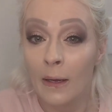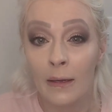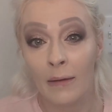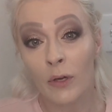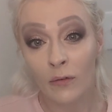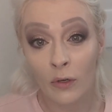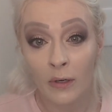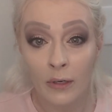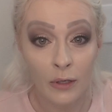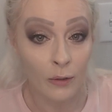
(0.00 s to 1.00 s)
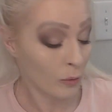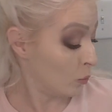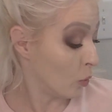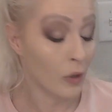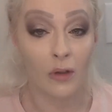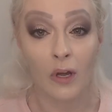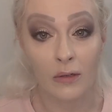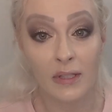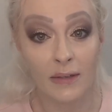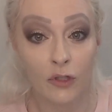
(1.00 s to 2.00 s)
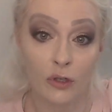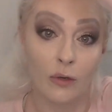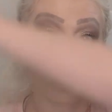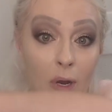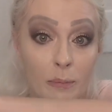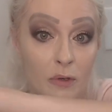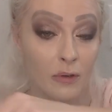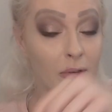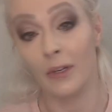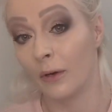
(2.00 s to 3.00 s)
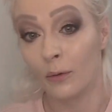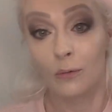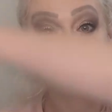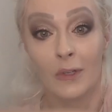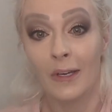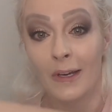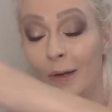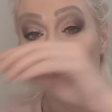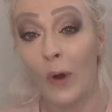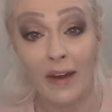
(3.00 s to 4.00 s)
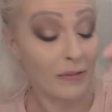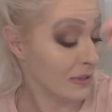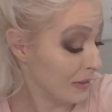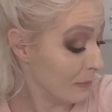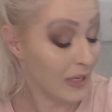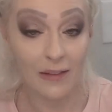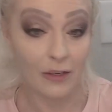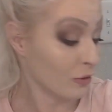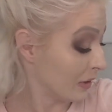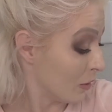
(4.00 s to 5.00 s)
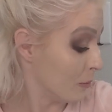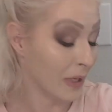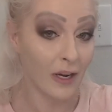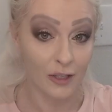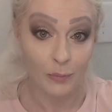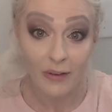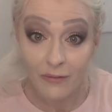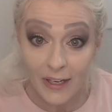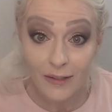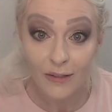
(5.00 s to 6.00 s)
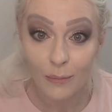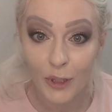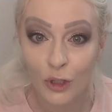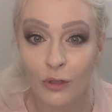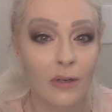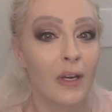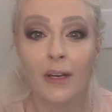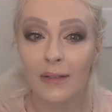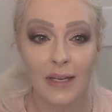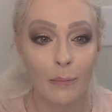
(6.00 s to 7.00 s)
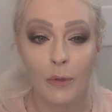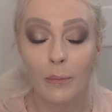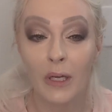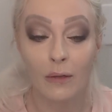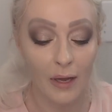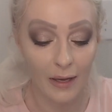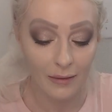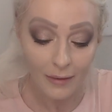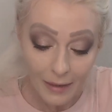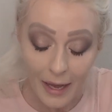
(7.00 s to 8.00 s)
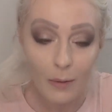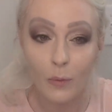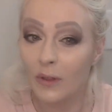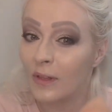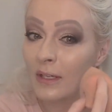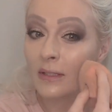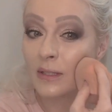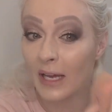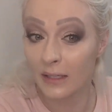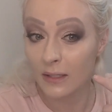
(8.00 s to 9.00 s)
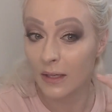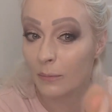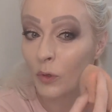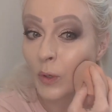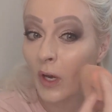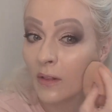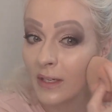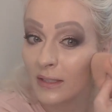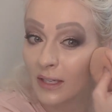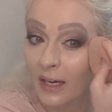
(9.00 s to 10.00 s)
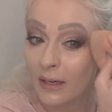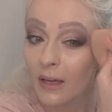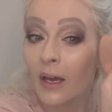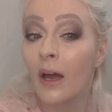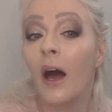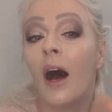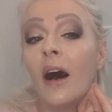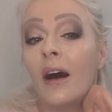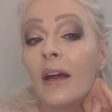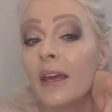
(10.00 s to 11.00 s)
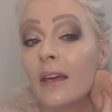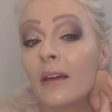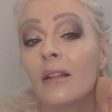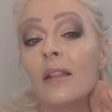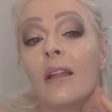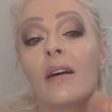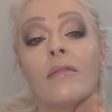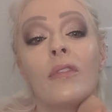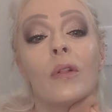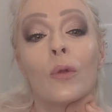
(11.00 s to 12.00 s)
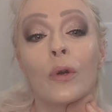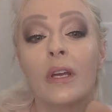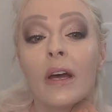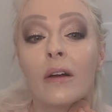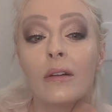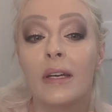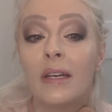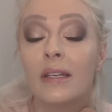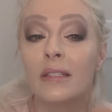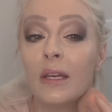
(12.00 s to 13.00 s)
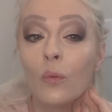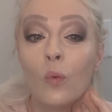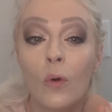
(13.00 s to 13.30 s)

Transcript: have you ever, worn a long sleeve shirt, wiped your, waved to somebody, and then you're like, oh my gosh, my face is on my shirt. It's happened to me a lot. Not with this set that I'm doing on this side. I love the L'Oreal. It is a